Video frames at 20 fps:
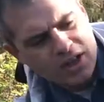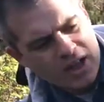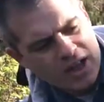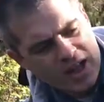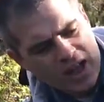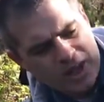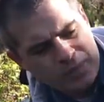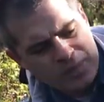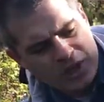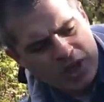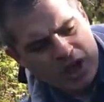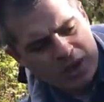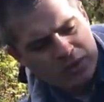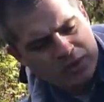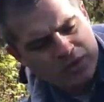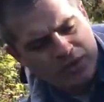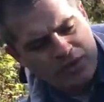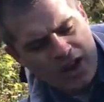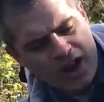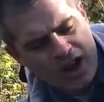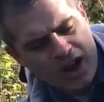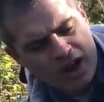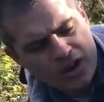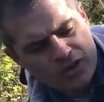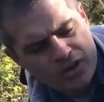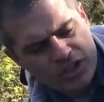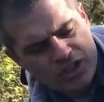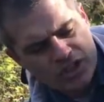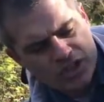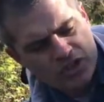it becomes
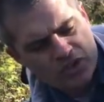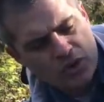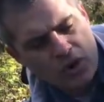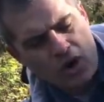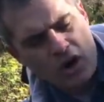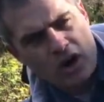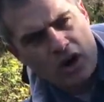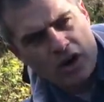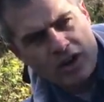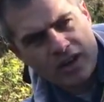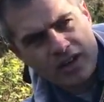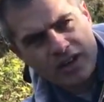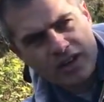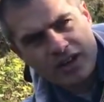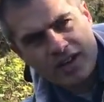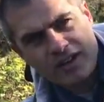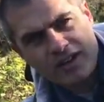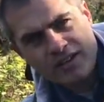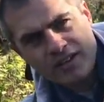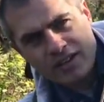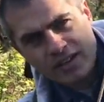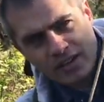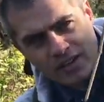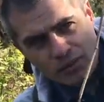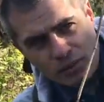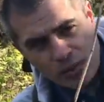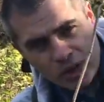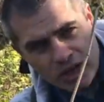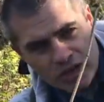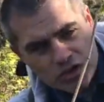very strong.
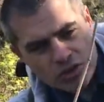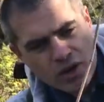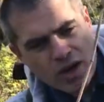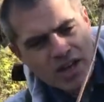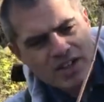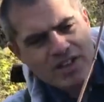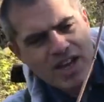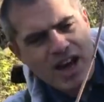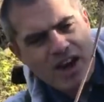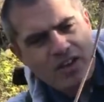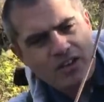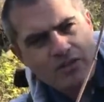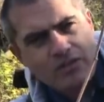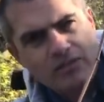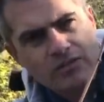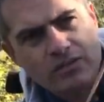When it dries out,